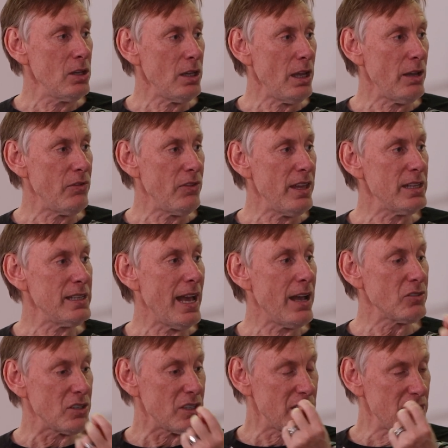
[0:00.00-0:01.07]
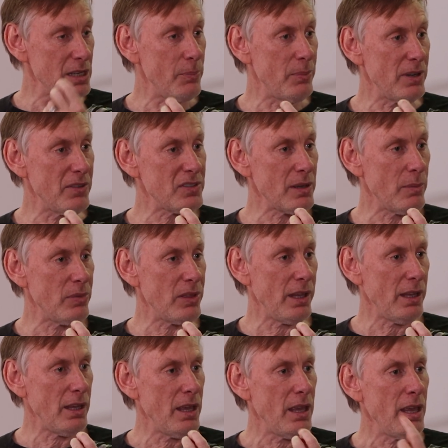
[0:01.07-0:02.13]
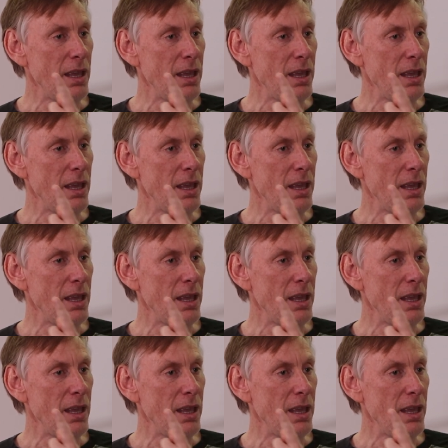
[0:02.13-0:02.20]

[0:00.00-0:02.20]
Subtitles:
If there now is a snippet of something,